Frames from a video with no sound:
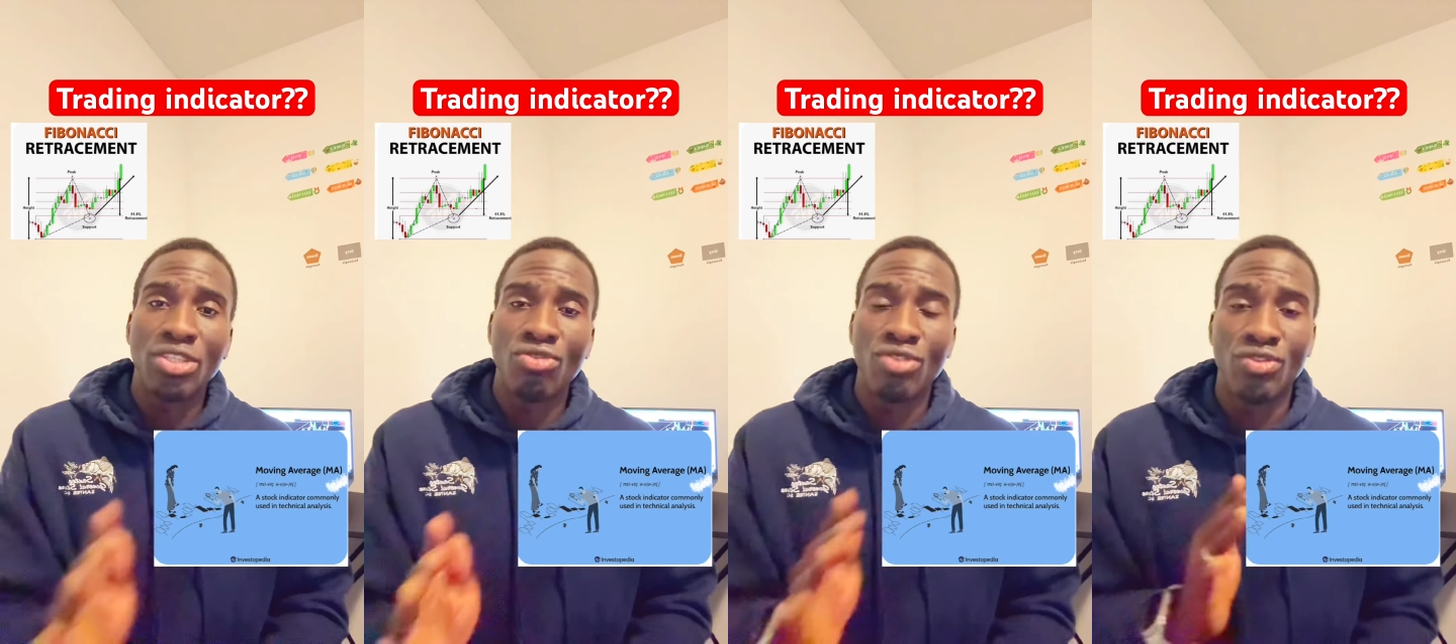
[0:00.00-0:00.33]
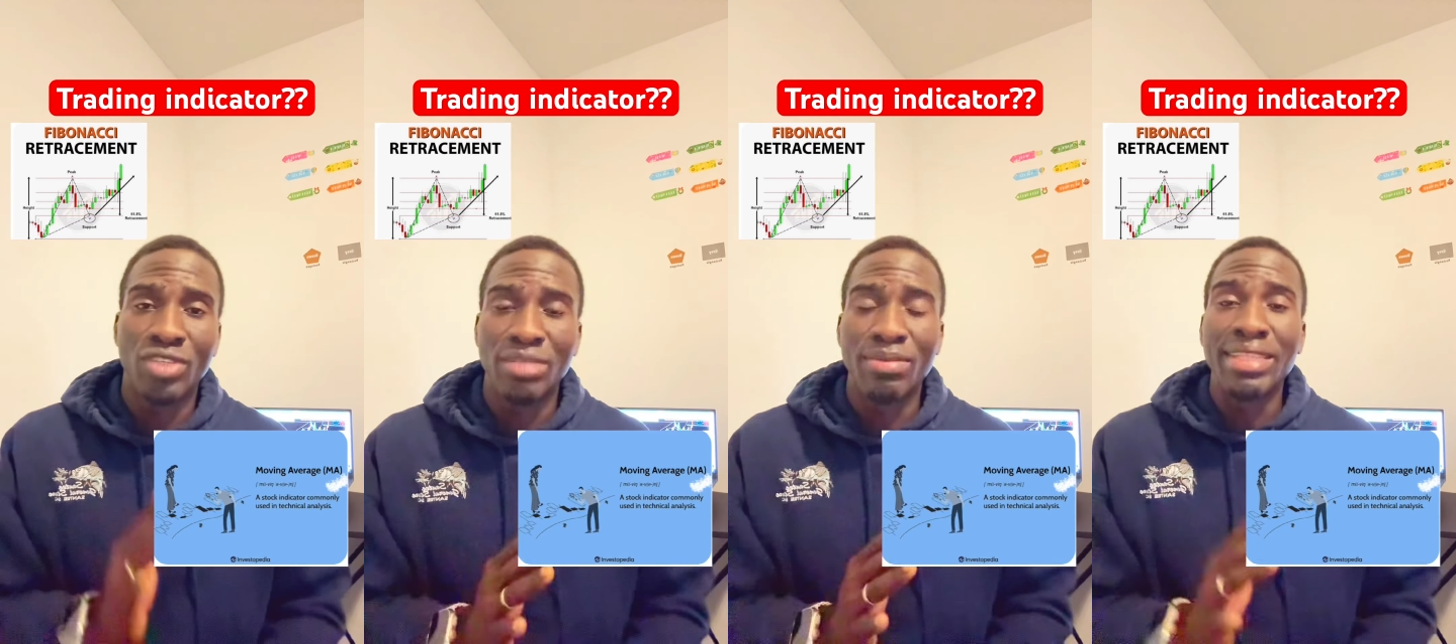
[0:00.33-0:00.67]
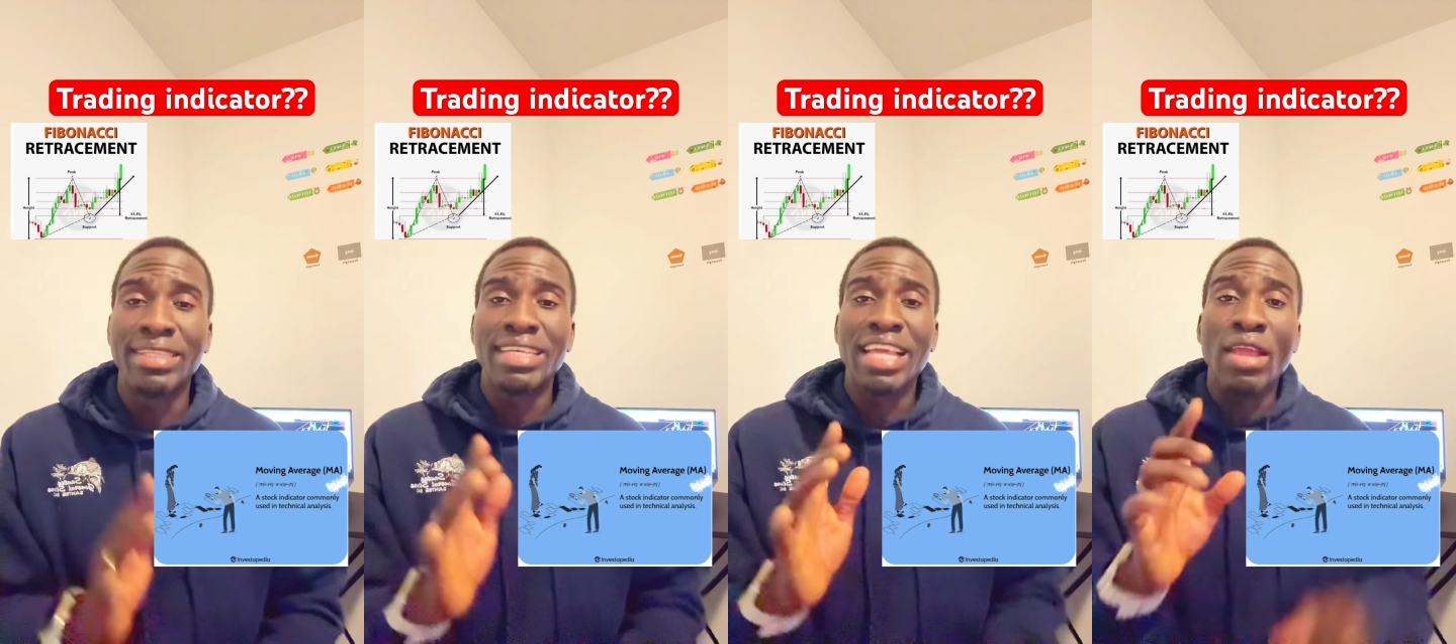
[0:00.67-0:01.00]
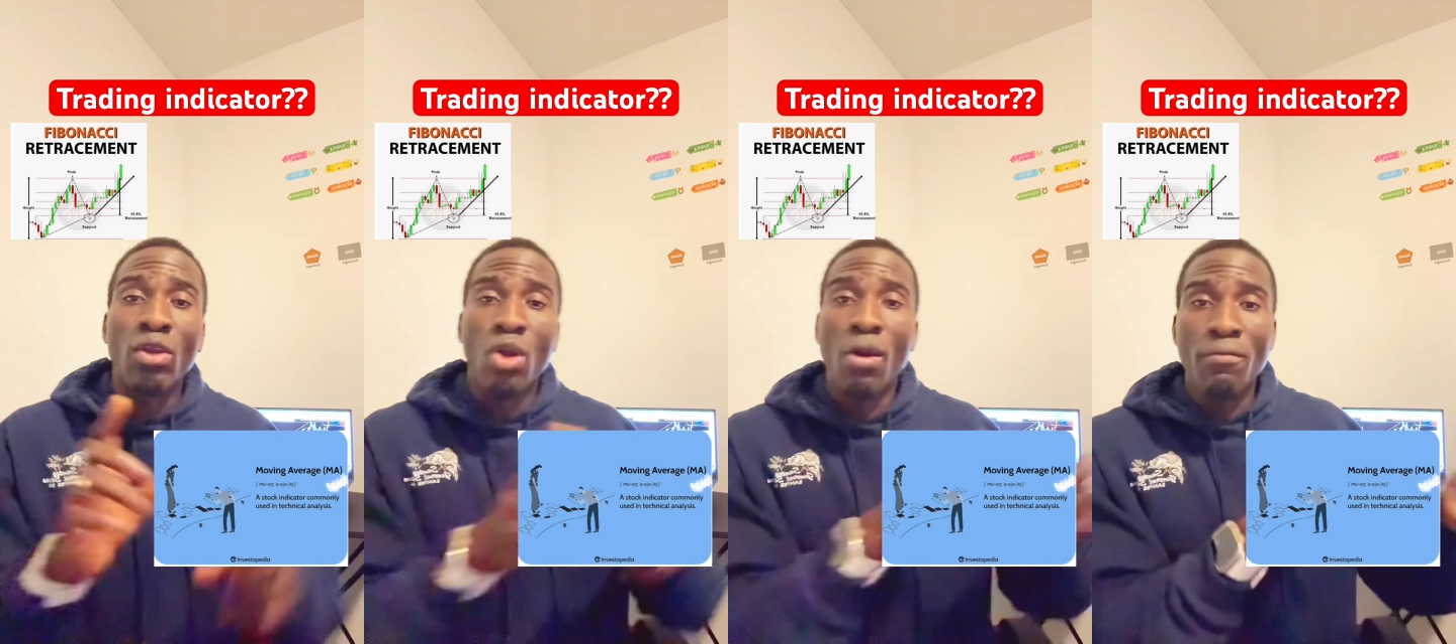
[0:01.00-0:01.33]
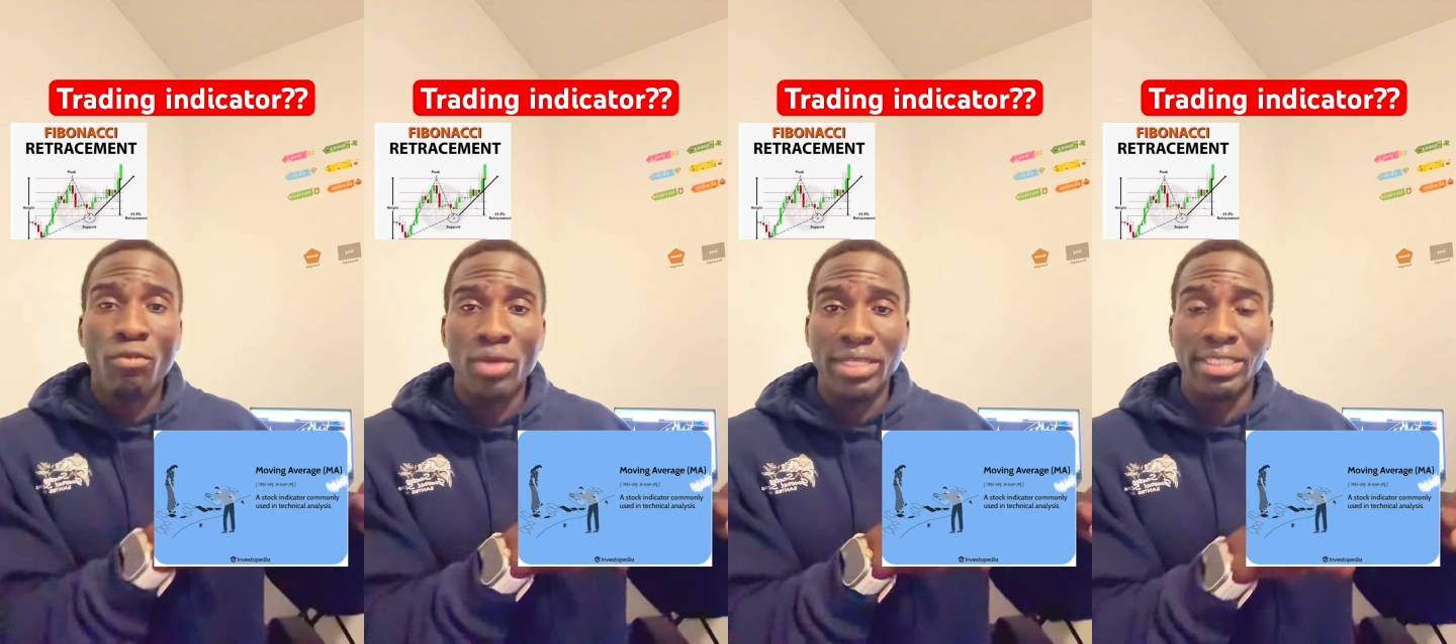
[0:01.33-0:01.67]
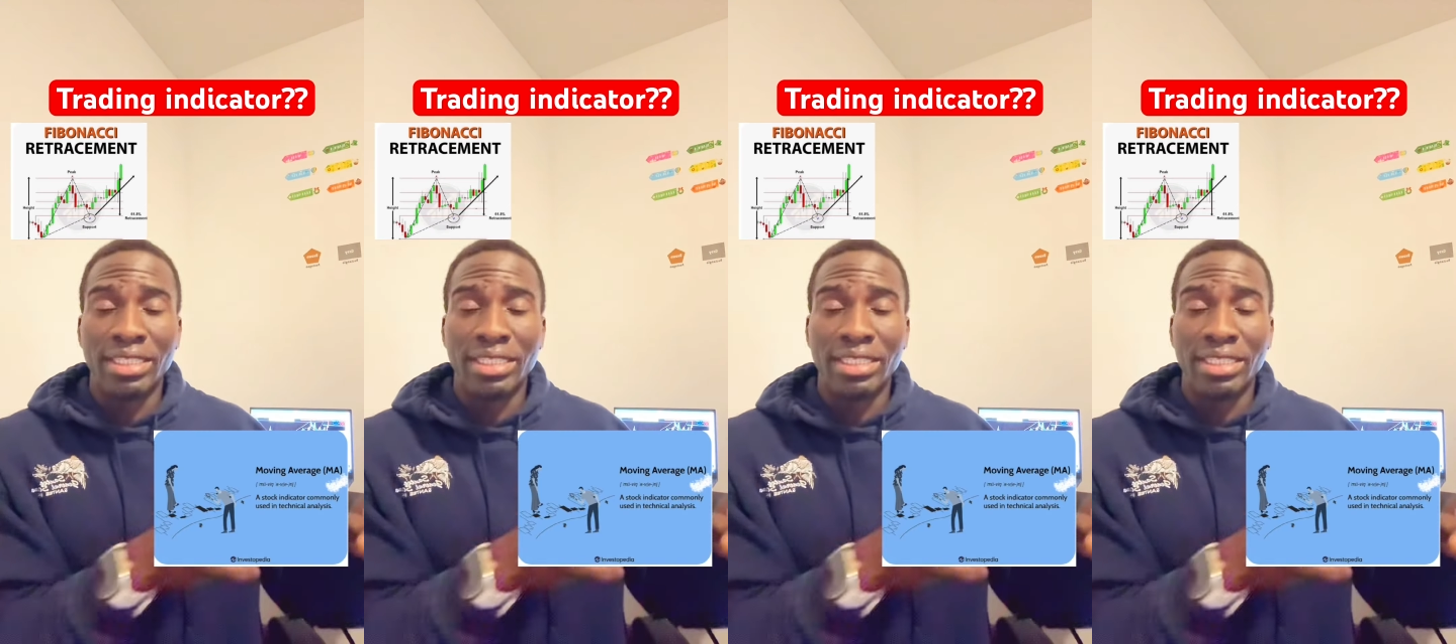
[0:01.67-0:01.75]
retracement in confluence.